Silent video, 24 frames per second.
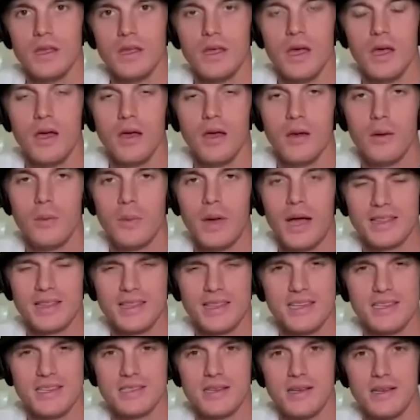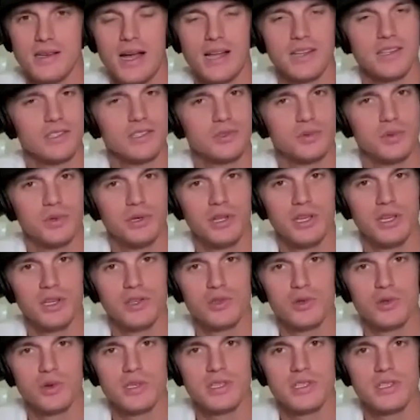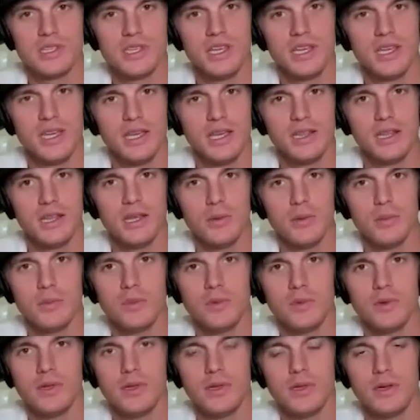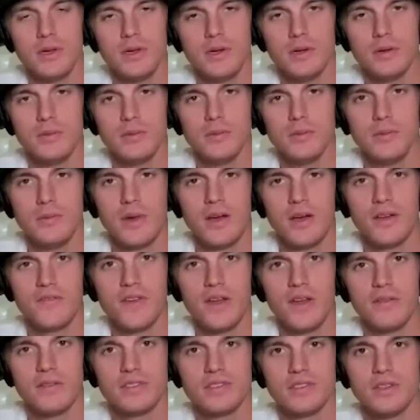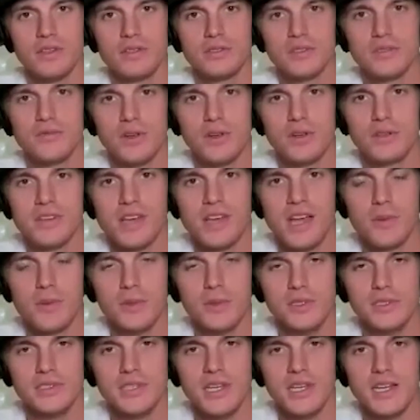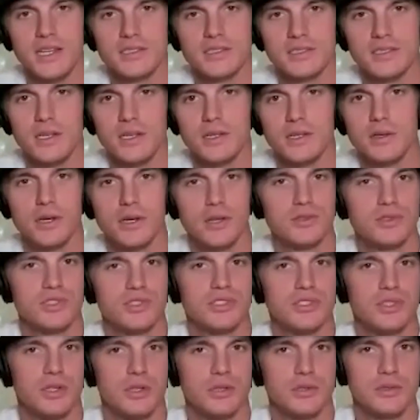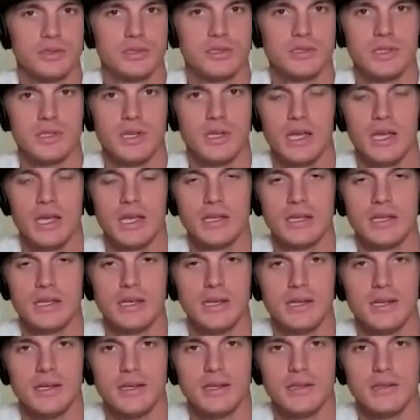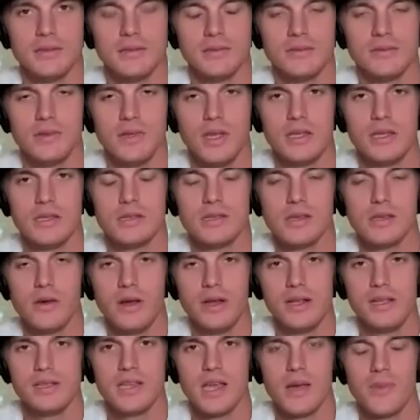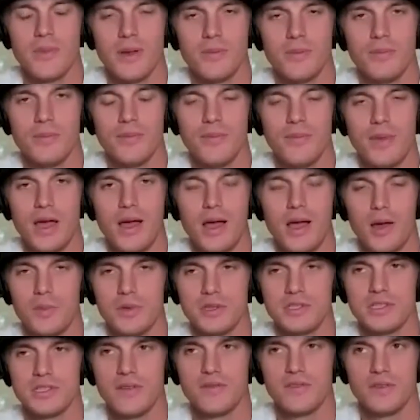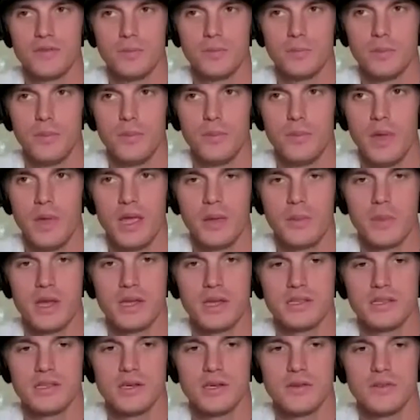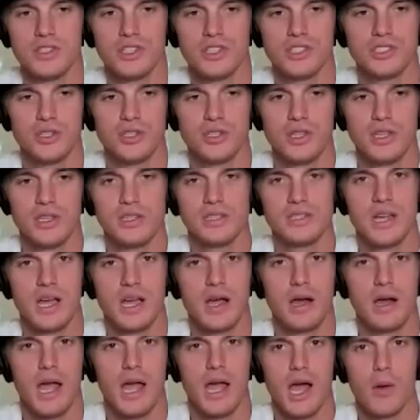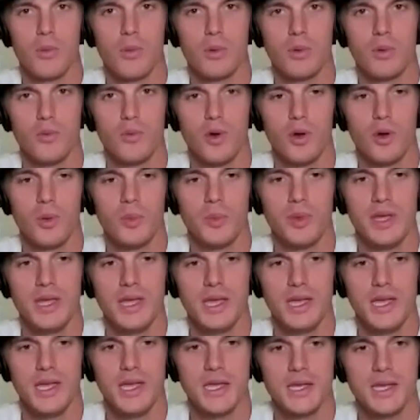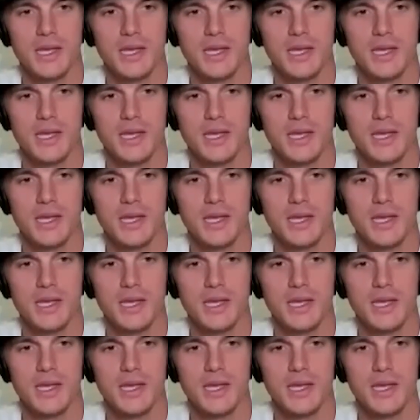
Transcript: Um, I think so. I just really enjoy singing them. Um, my favorite songs of all time are sad, slow country songs. And, uh, and so anytime I'm, I almost have to make myself, just so the entire album won't be,